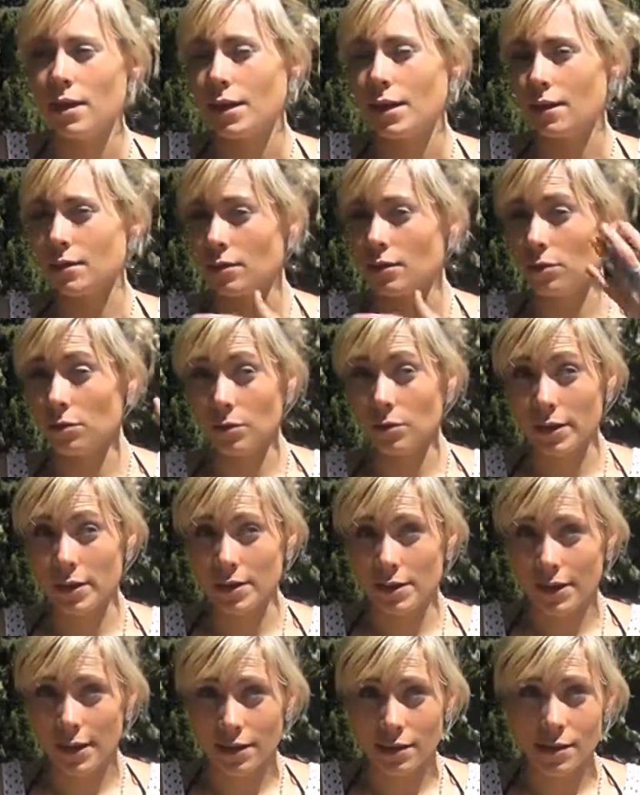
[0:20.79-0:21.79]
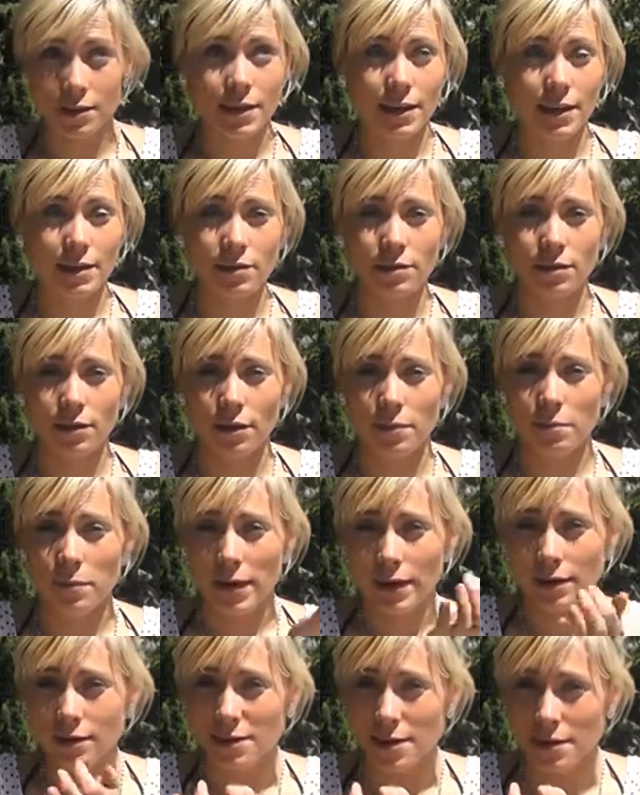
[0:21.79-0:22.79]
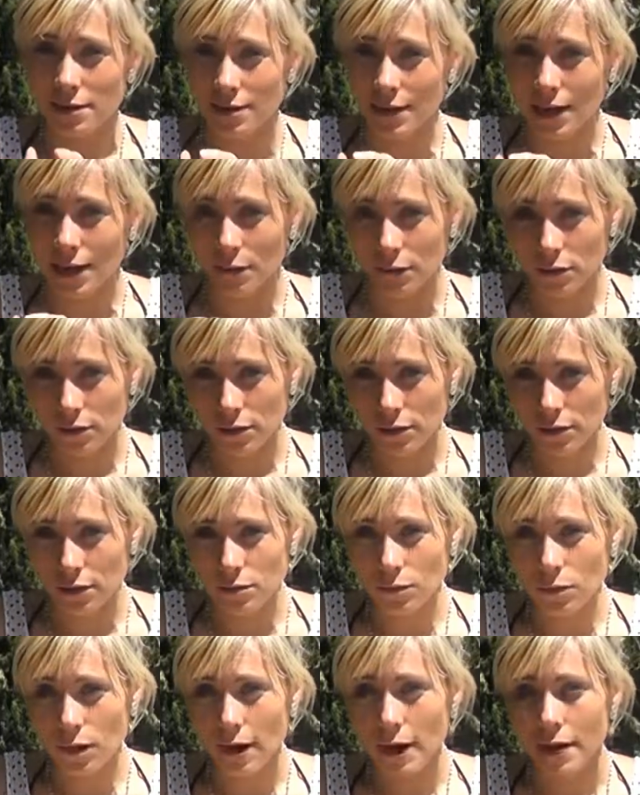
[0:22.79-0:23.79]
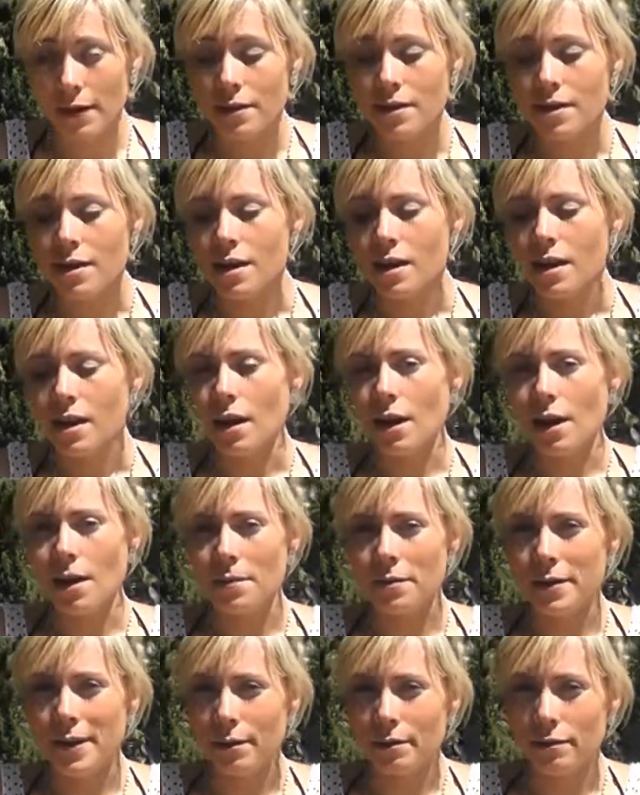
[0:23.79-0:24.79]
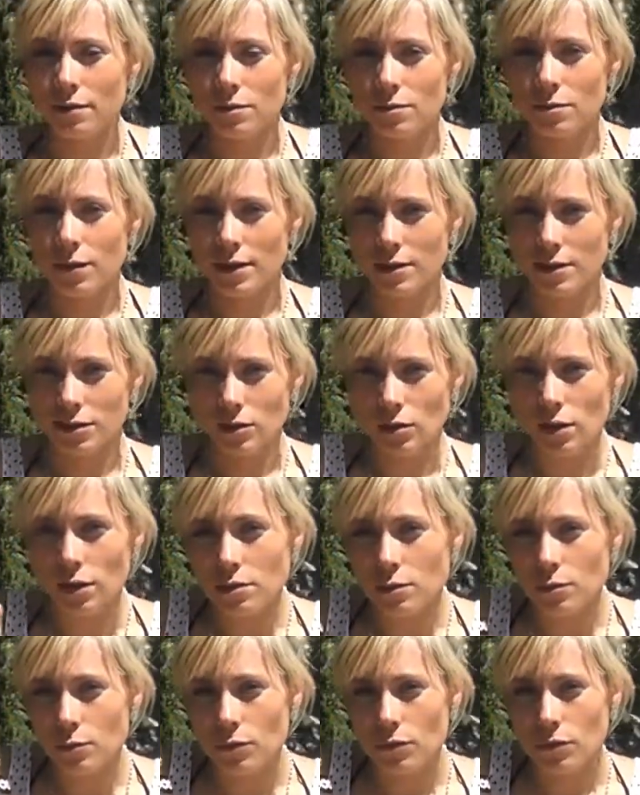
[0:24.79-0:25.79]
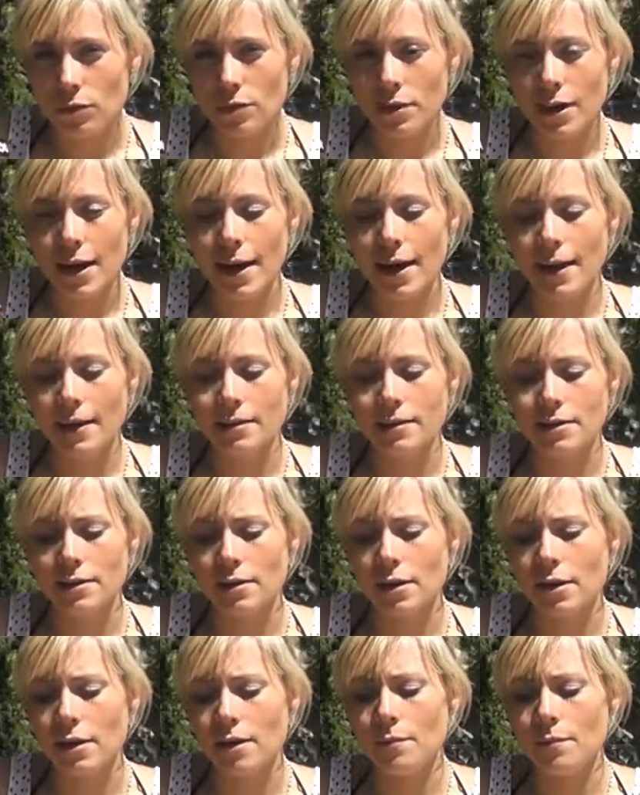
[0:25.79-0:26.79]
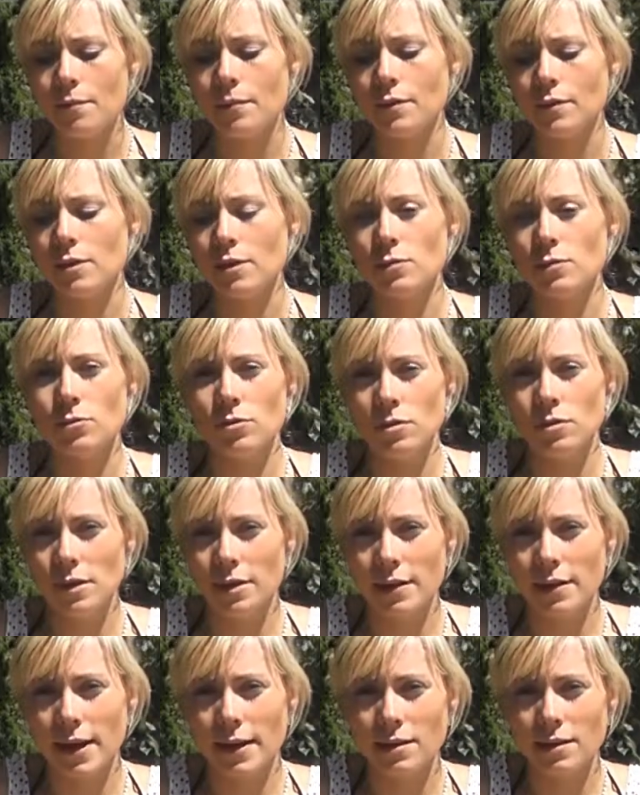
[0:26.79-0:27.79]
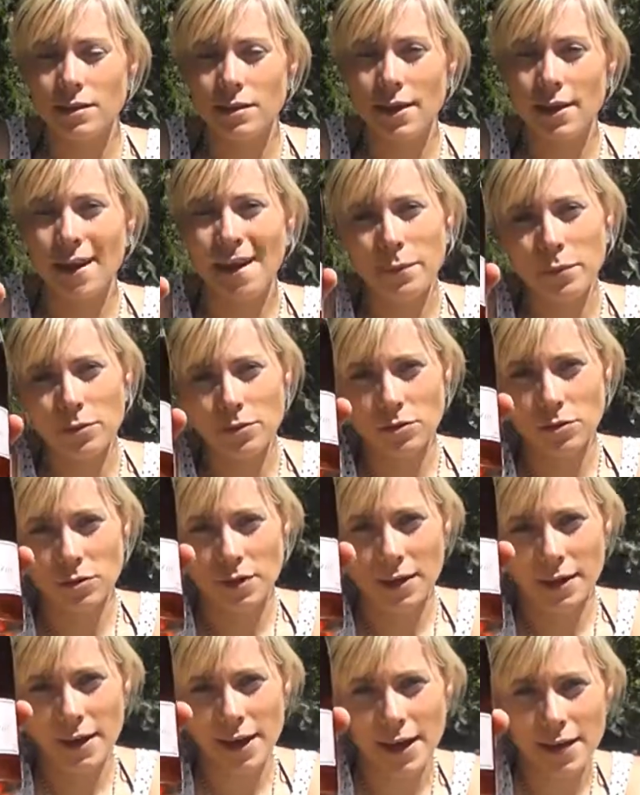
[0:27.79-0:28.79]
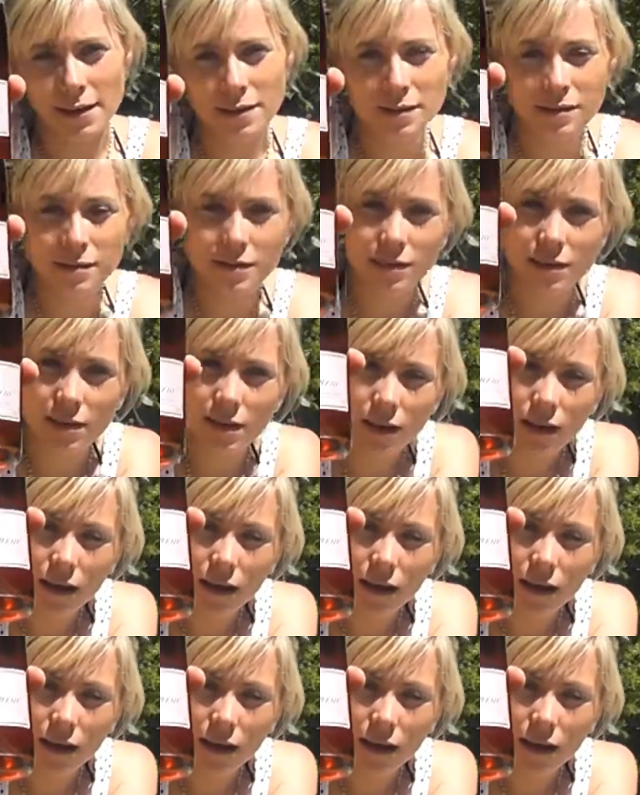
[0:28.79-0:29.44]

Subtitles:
It's a glorious day today, so it makes sense to have a glorious wine. The name of this wine is Gusbourne, and Gusbourne's located in Appledore in Kent.